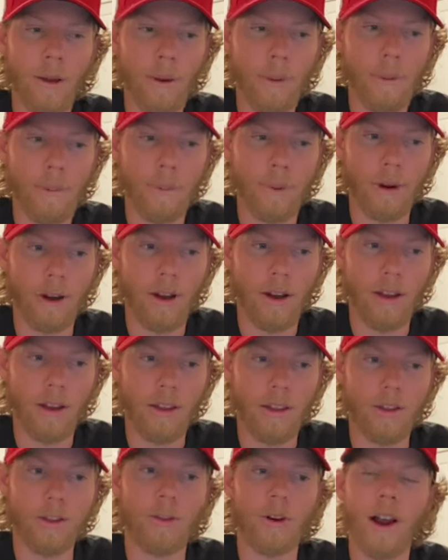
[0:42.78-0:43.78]

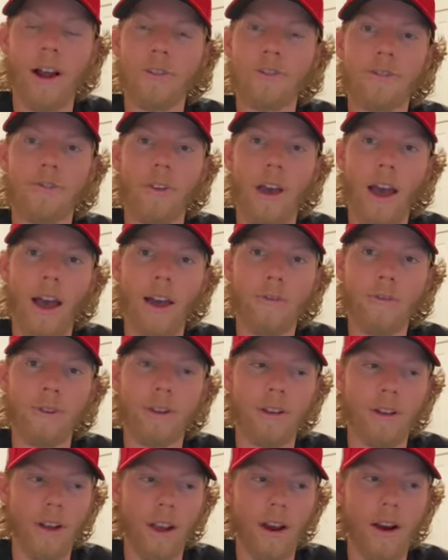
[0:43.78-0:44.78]
by the crash of
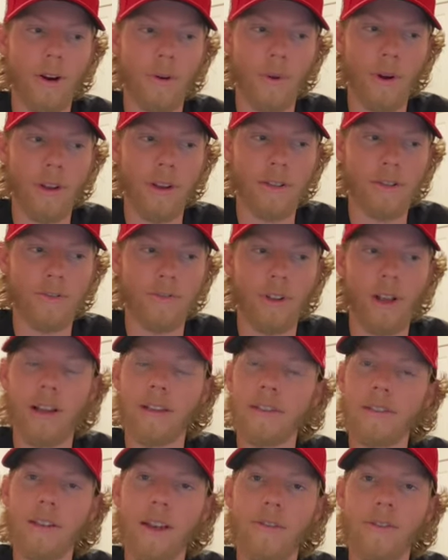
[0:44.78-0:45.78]
Afriqiyah Airways
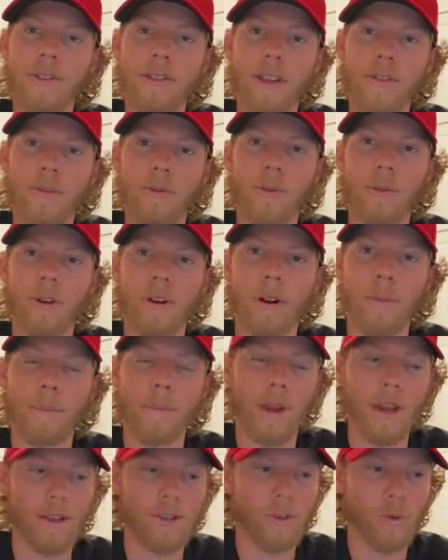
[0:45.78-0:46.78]
Flight 771 on
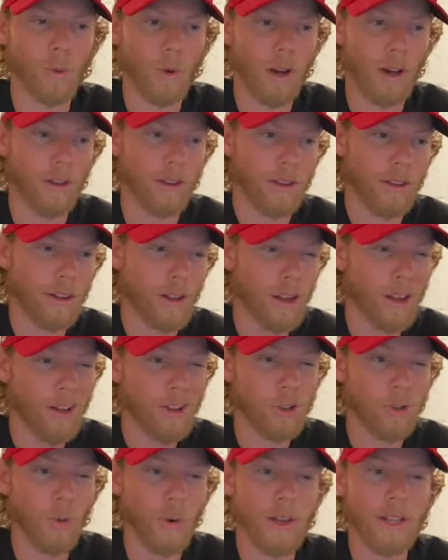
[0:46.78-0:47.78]
May 12,
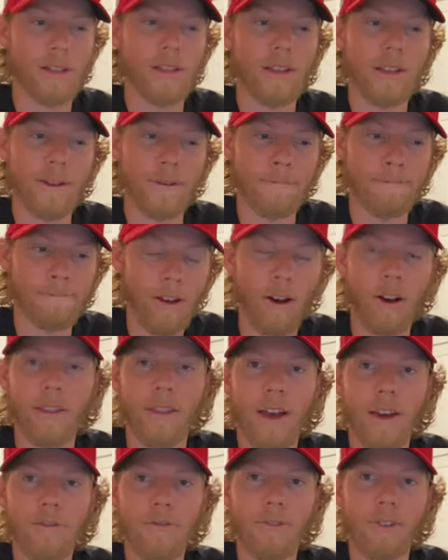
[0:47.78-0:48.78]
2010. On
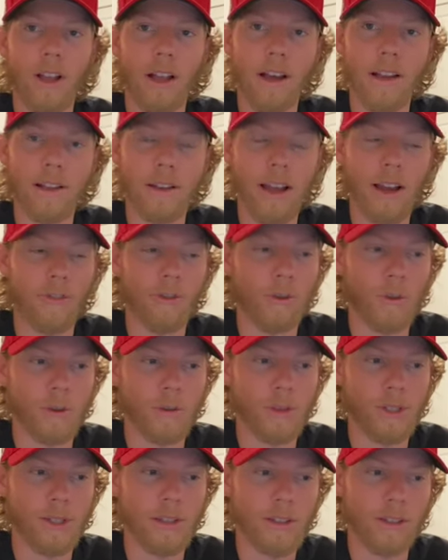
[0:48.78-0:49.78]
that flight,
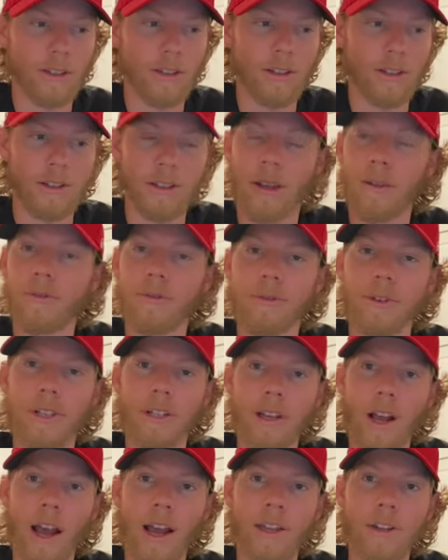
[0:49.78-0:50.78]
everyone was killed except for a
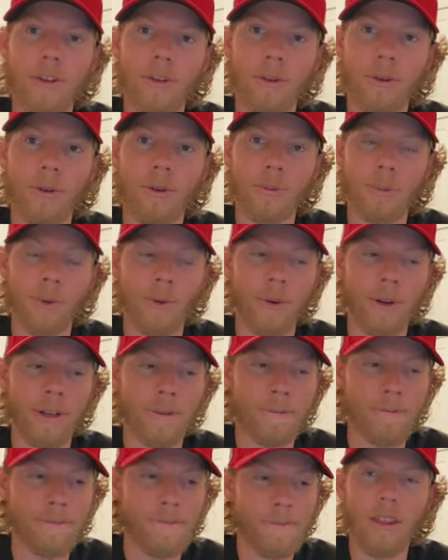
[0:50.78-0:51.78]
nine year old
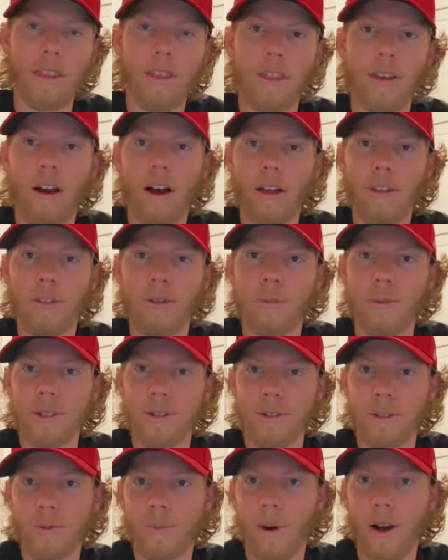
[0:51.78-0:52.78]
boy. The author was
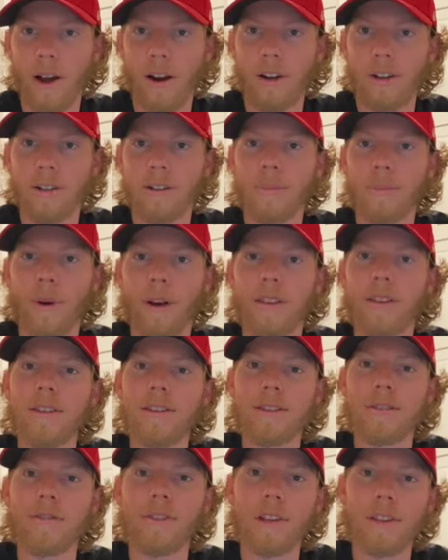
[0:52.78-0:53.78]
inspired by
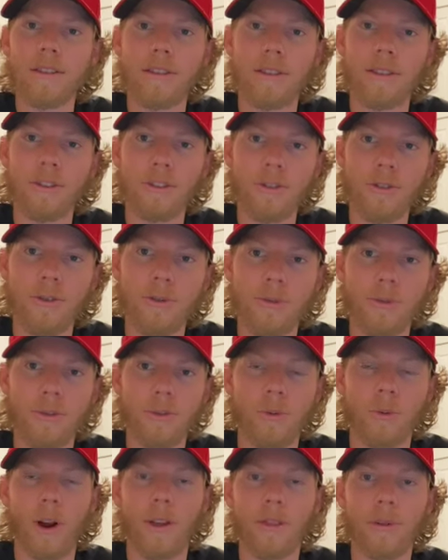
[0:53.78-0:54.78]
these events in the news
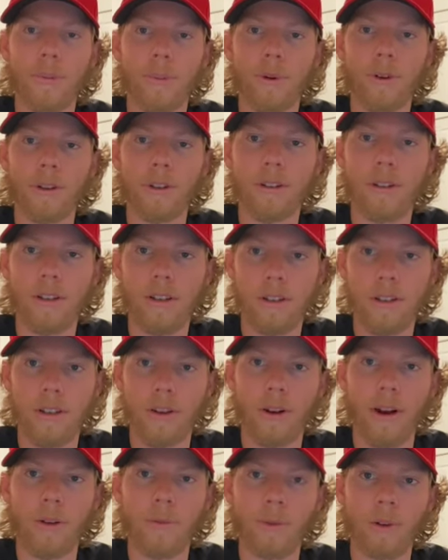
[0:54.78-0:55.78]
to write the book
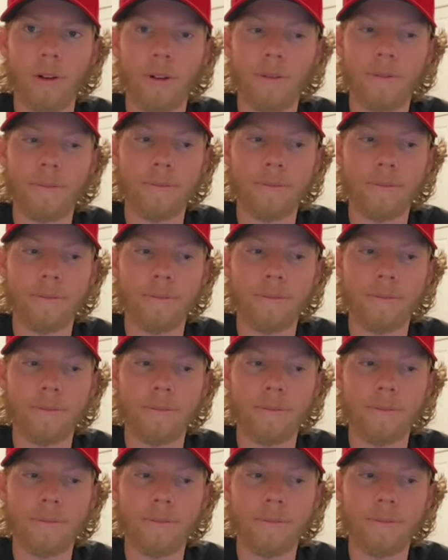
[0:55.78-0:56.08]
Dear Edward.